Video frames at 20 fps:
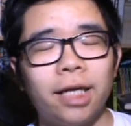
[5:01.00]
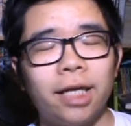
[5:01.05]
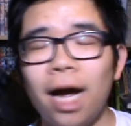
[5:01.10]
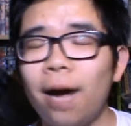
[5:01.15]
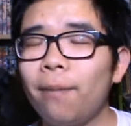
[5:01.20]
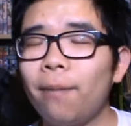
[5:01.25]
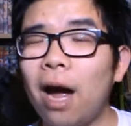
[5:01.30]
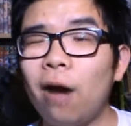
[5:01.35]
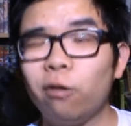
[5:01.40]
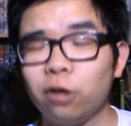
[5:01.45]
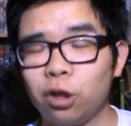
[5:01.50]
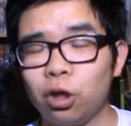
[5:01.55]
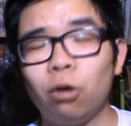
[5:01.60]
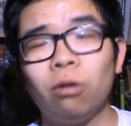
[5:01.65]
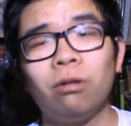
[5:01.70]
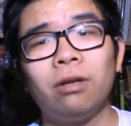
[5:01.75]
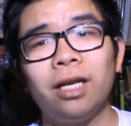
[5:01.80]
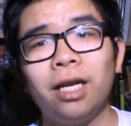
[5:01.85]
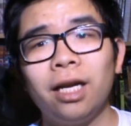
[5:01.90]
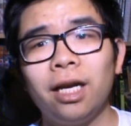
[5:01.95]
Yep, I would
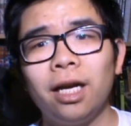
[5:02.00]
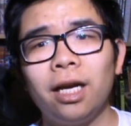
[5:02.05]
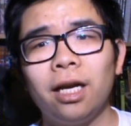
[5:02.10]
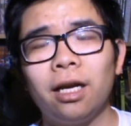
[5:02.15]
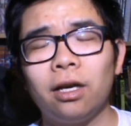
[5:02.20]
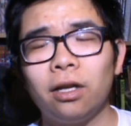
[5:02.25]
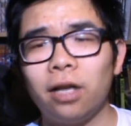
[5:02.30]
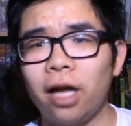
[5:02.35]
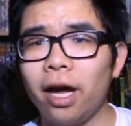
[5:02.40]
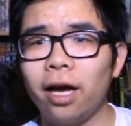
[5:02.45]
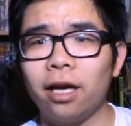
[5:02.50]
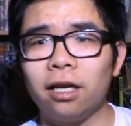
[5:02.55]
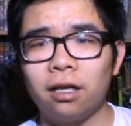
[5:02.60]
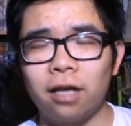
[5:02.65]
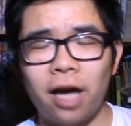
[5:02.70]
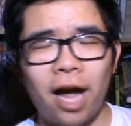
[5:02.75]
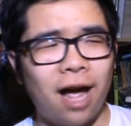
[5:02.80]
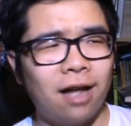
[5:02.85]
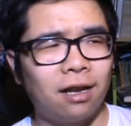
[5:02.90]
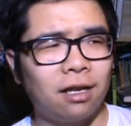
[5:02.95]
totally, like,
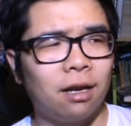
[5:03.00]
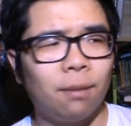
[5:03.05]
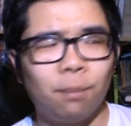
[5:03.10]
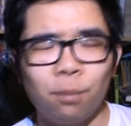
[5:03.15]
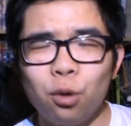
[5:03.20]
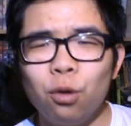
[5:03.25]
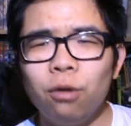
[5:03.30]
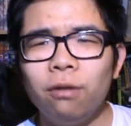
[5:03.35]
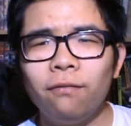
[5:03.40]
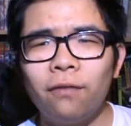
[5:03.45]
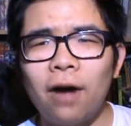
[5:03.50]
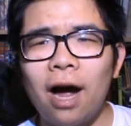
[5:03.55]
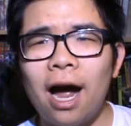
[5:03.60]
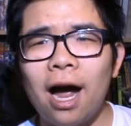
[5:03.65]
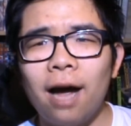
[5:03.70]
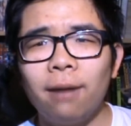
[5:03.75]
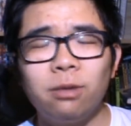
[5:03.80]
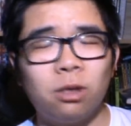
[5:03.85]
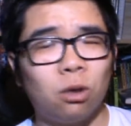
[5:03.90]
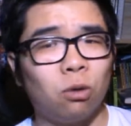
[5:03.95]
had the Moon
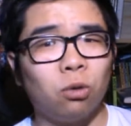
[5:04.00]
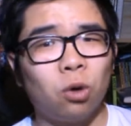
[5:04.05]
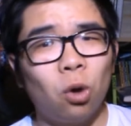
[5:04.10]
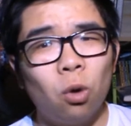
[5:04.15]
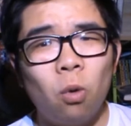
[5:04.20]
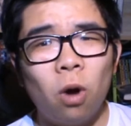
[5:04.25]
vibe, so go